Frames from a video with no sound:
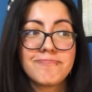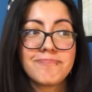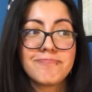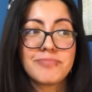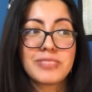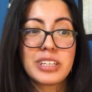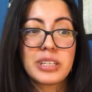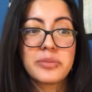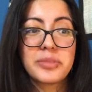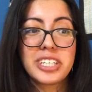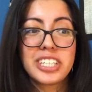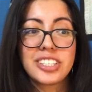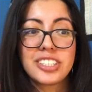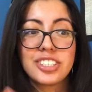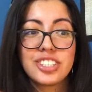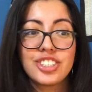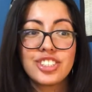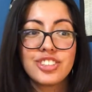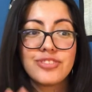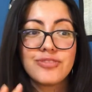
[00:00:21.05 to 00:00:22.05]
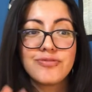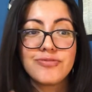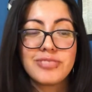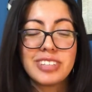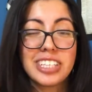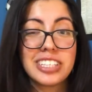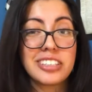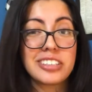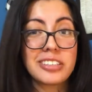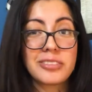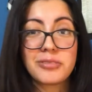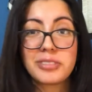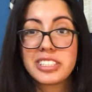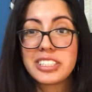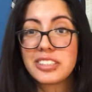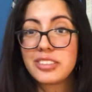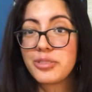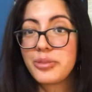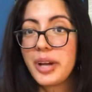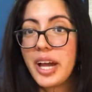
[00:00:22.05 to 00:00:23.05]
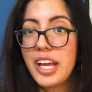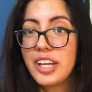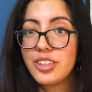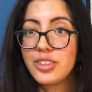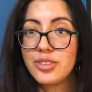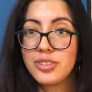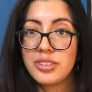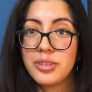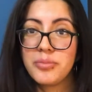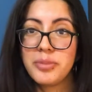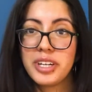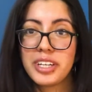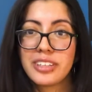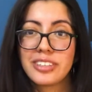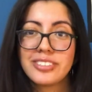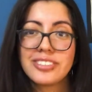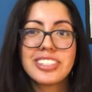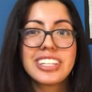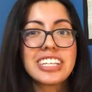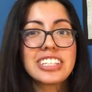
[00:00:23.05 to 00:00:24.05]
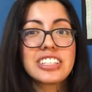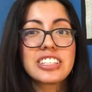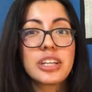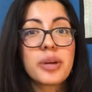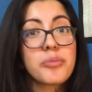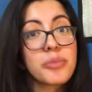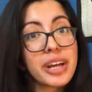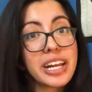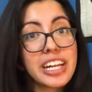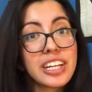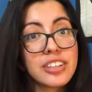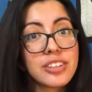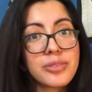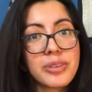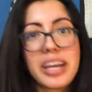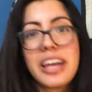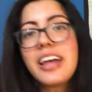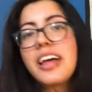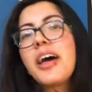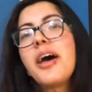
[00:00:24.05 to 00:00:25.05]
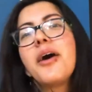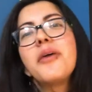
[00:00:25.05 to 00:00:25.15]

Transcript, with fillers: pretty much these are the reasons why I choose a book. So let's jump right into it.